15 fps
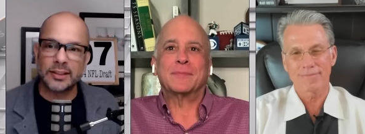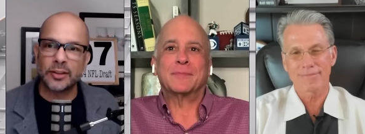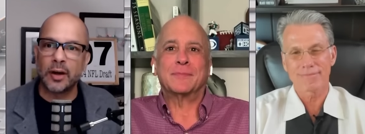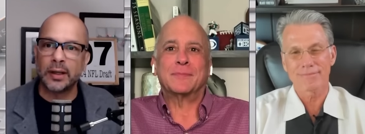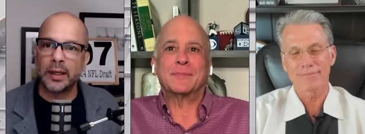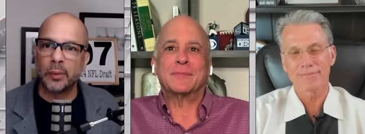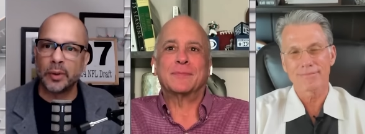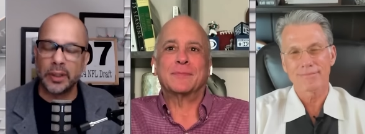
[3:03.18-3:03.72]

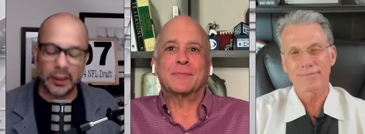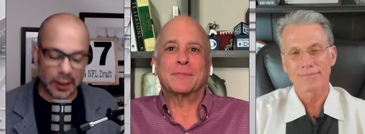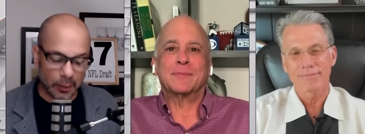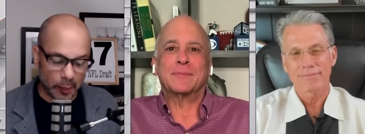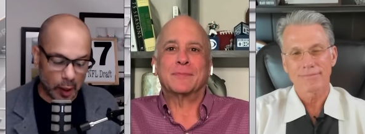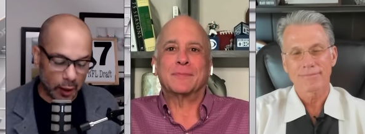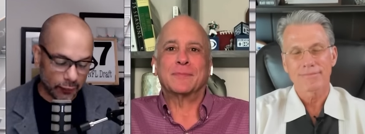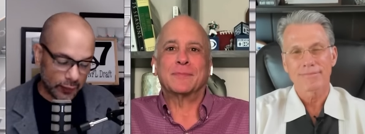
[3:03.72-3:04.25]
Speaker 1: started here. We're going to
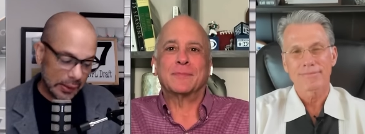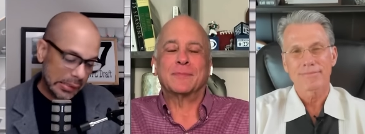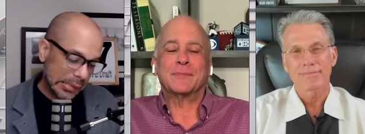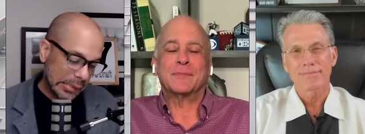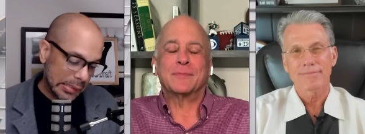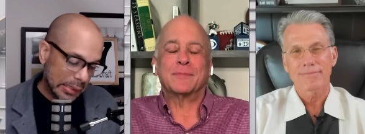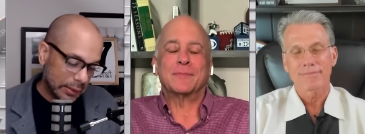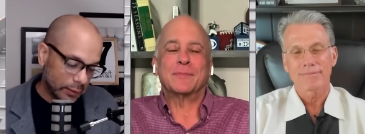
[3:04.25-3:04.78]
come off,
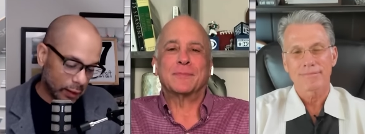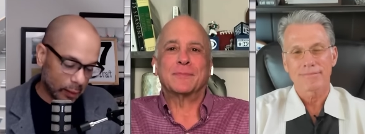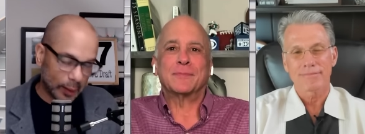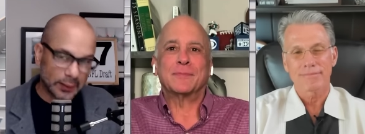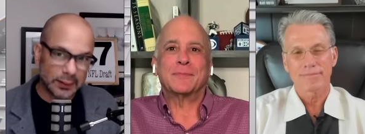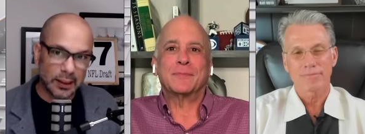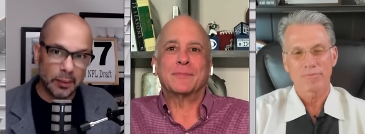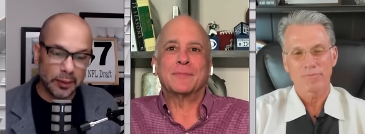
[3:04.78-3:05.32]
talk
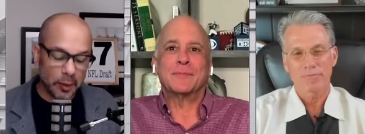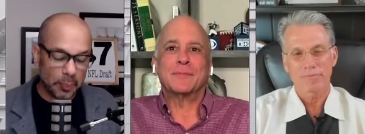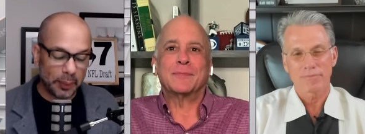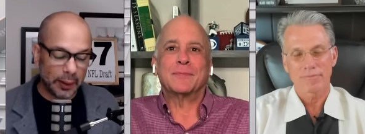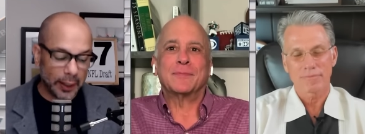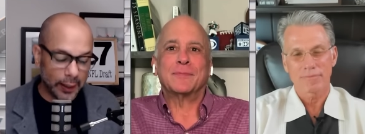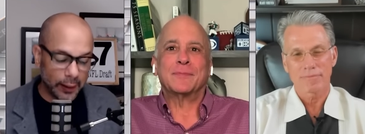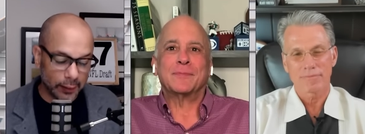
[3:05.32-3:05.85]
about some of the
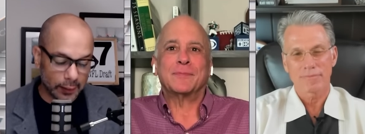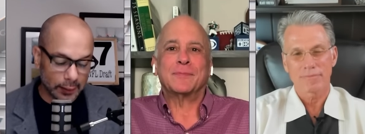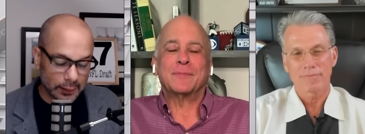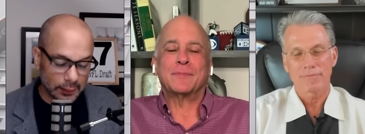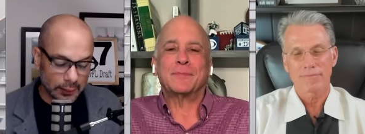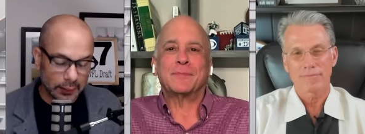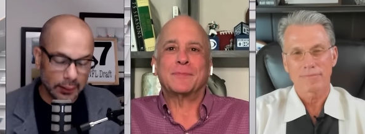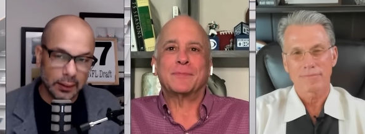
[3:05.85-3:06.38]

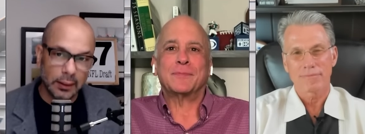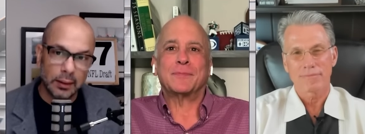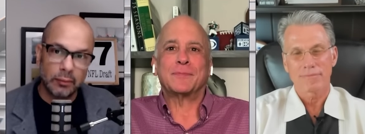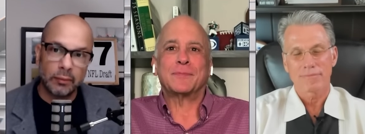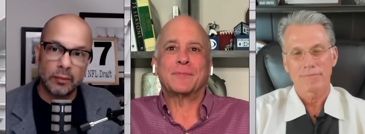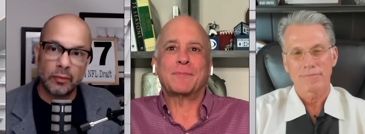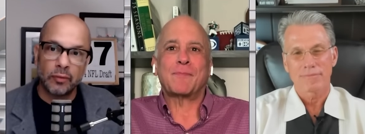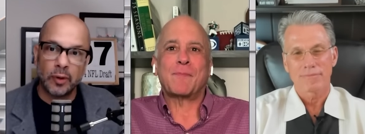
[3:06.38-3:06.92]
players
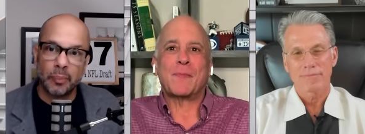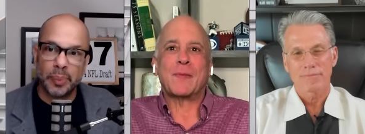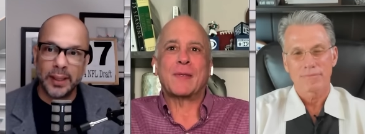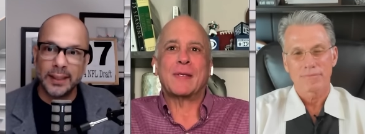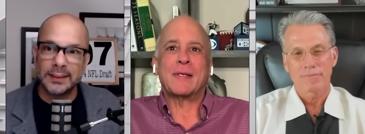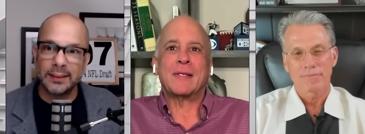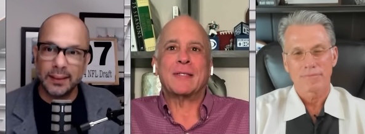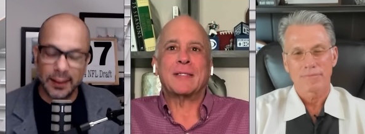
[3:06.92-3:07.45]
from
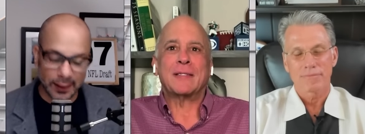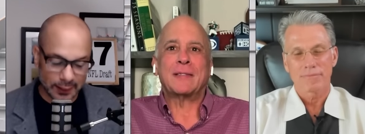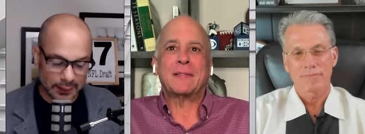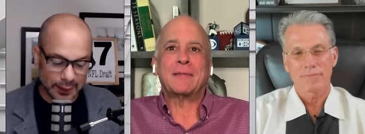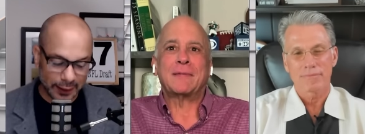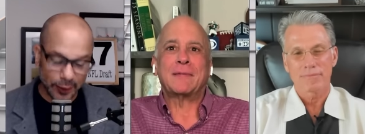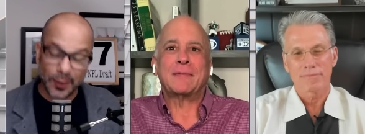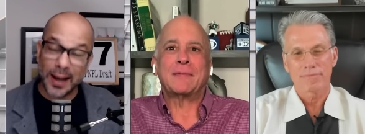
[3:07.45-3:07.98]
Pete's list
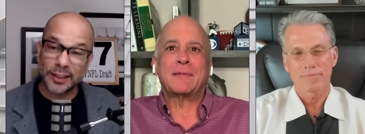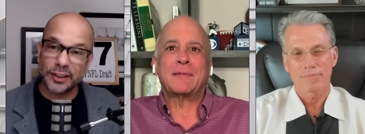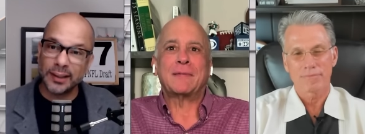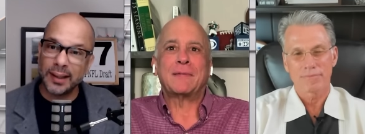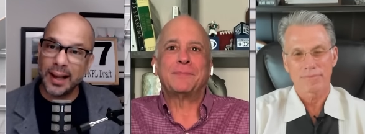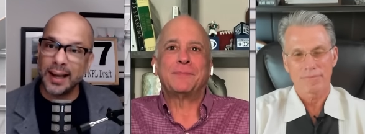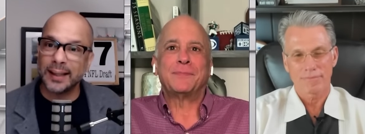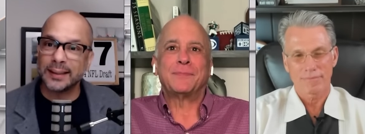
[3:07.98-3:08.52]
that you actually
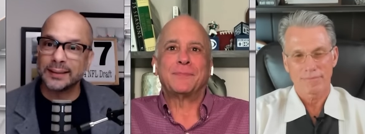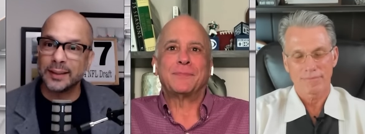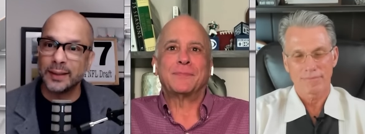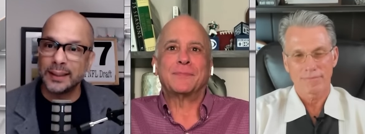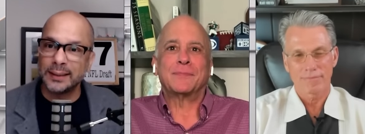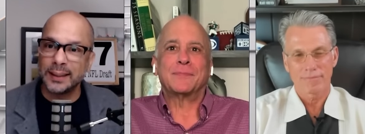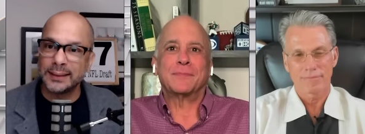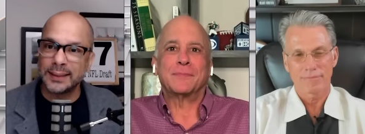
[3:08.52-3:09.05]
like. So
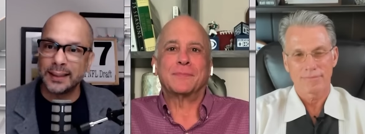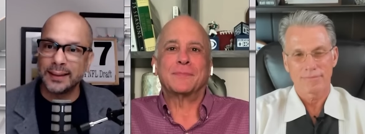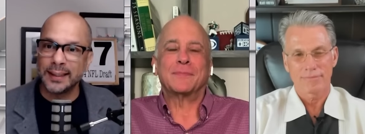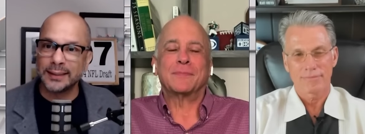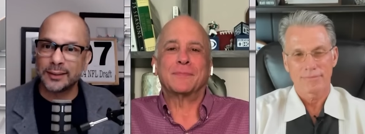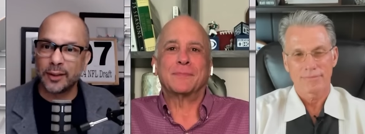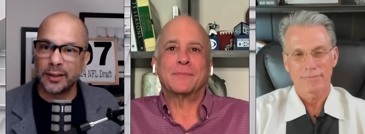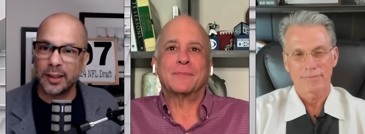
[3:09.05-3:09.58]
let, let's get
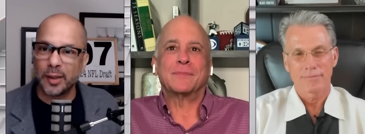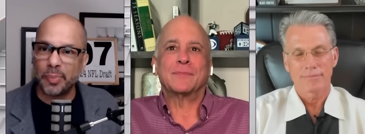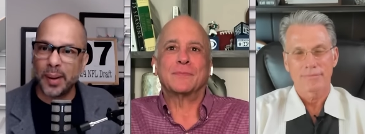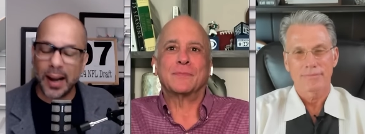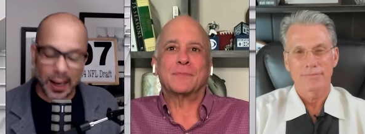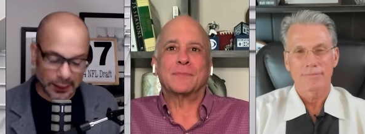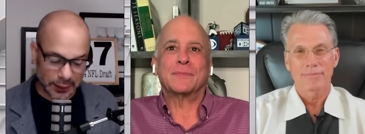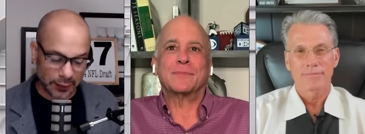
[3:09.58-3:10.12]
things started on a
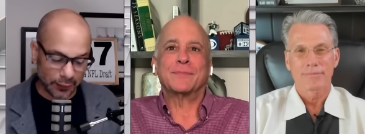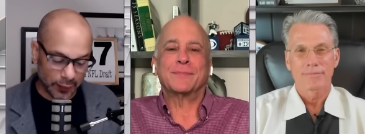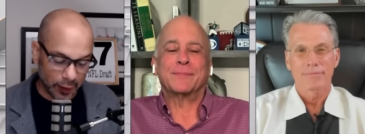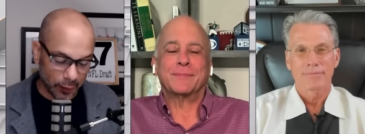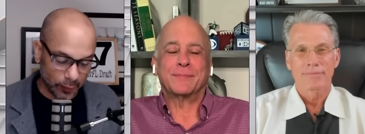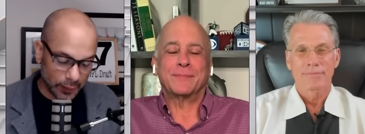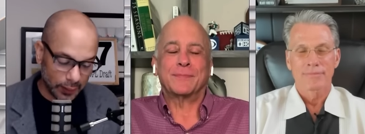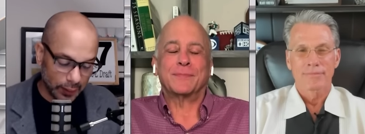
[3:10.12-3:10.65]
positive
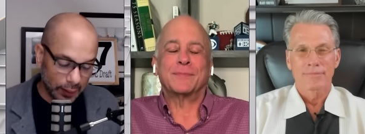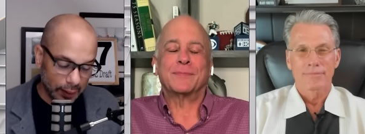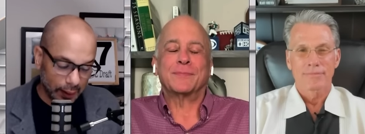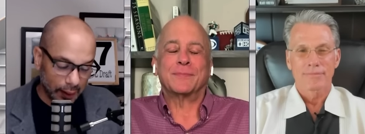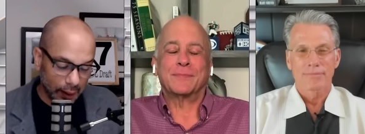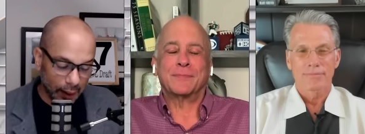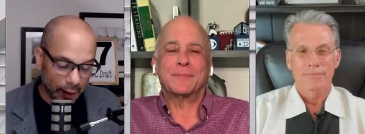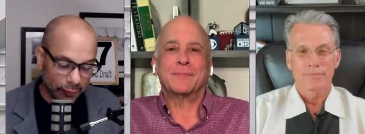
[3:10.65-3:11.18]
note.
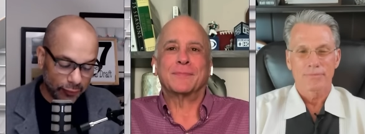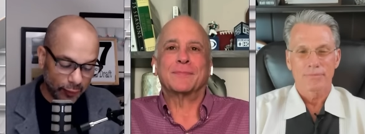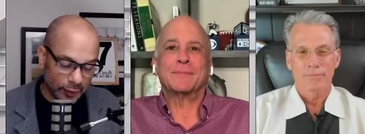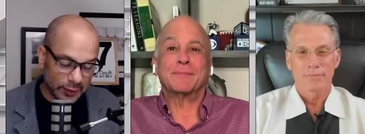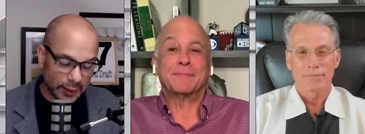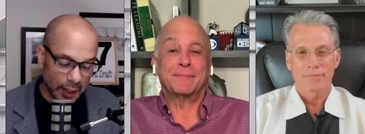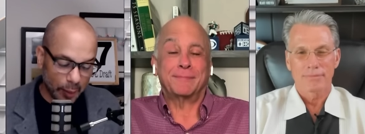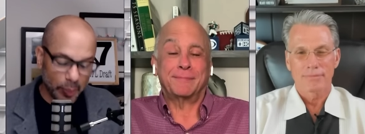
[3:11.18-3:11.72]
Uh,
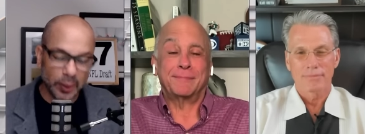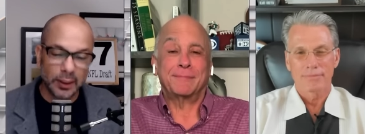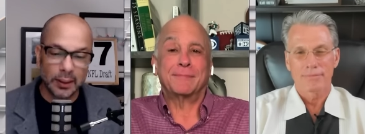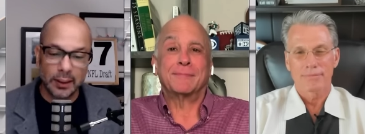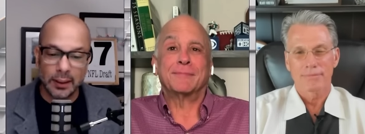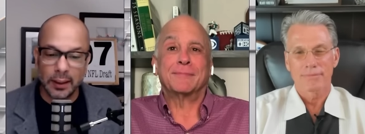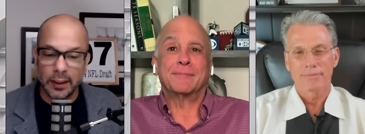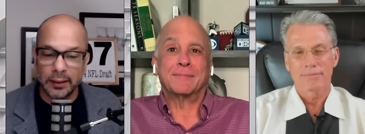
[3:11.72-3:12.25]
first up,
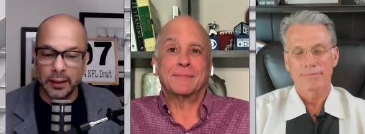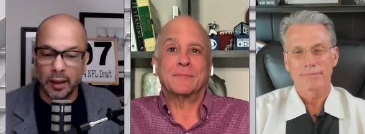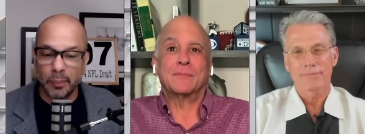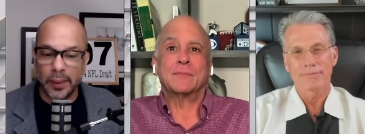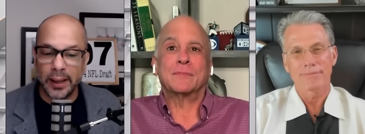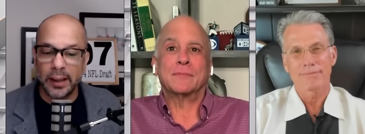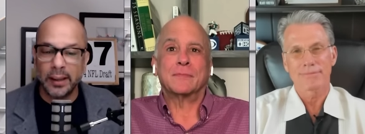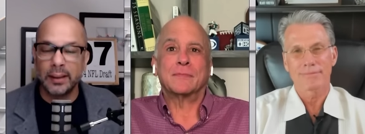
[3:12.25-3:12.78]
young
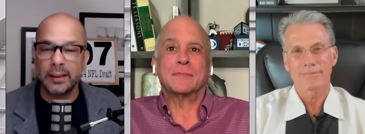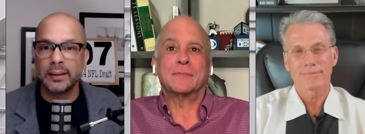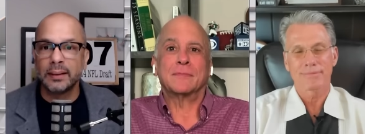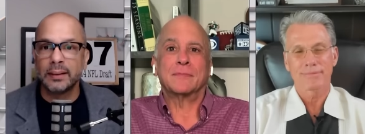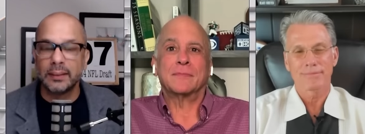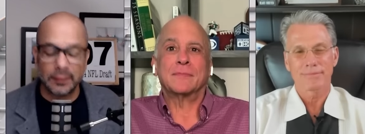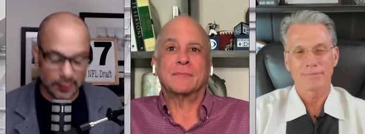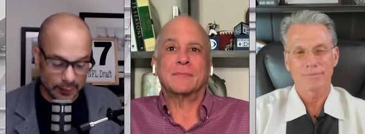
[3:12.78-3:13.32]
man,
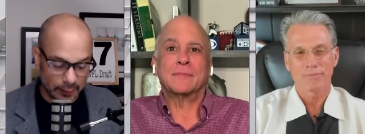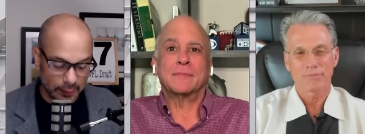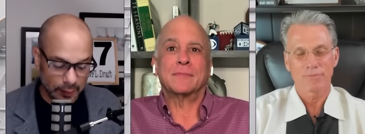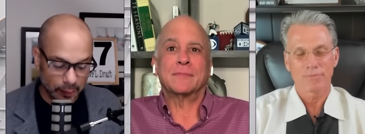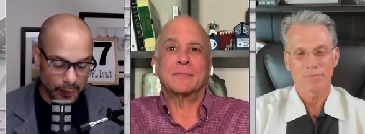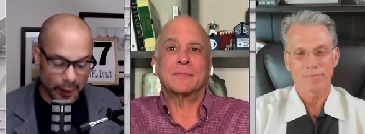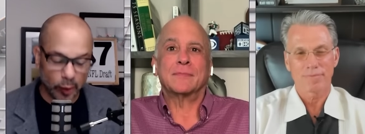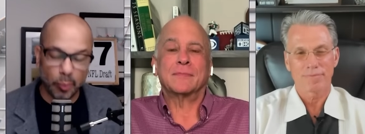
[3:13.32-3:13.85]

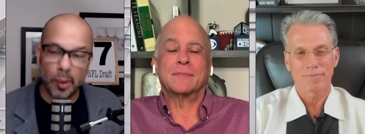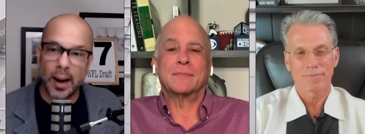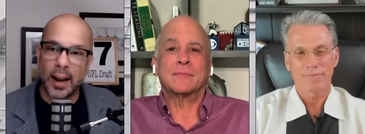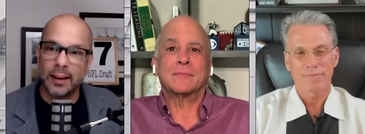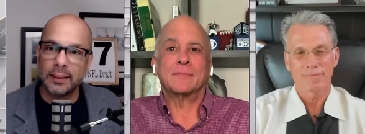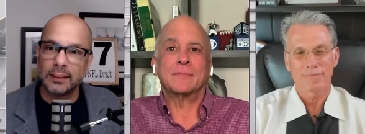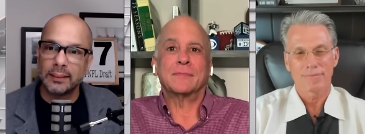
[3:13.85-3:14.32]
Michael Pratt,